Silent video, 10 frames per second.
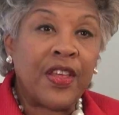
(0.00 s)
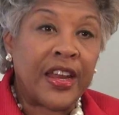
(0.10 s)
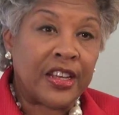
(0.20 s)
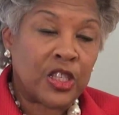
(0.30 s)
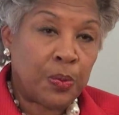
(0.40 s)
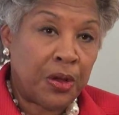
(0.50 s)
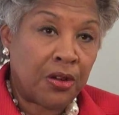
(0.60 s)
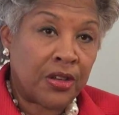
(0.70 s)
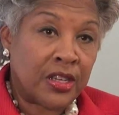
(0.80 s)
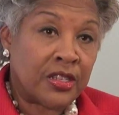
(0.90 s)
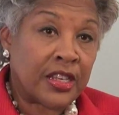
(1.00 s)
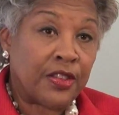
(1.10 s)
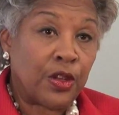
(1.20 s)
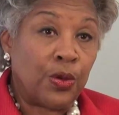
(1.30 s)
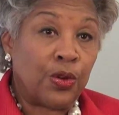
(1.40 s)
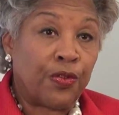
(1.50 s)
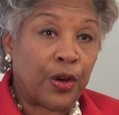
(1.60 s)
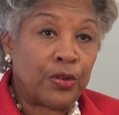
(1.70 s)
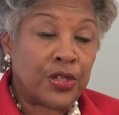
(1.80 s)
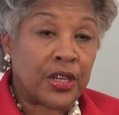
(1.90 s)
that experience at the
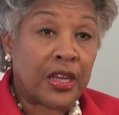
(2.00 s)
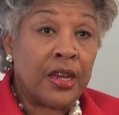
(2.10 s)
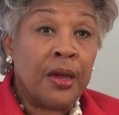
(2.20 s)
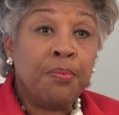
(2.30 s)
university,